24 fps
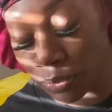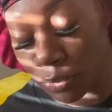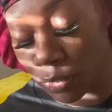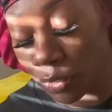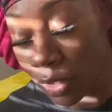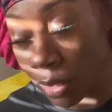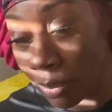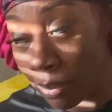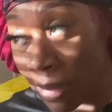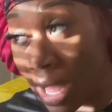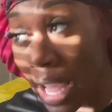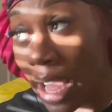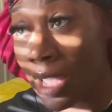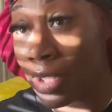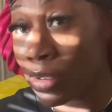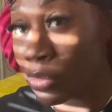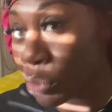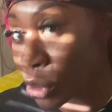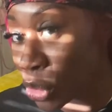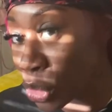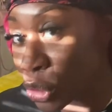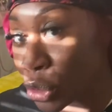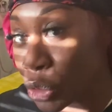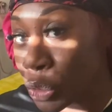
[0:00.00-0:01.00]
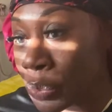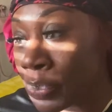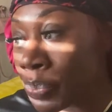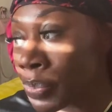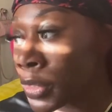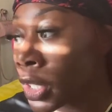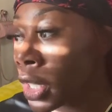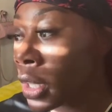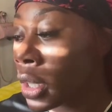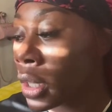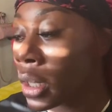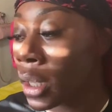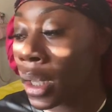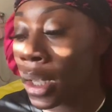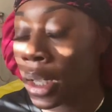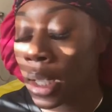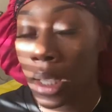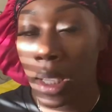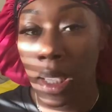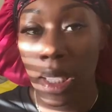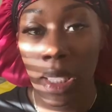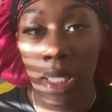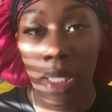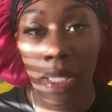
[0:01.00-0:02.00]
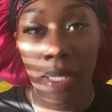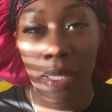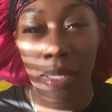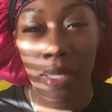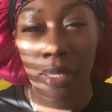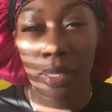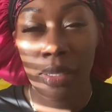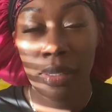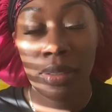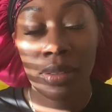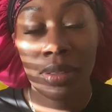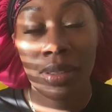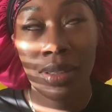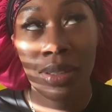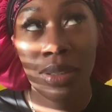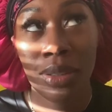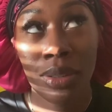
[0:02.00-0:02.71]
from my room. And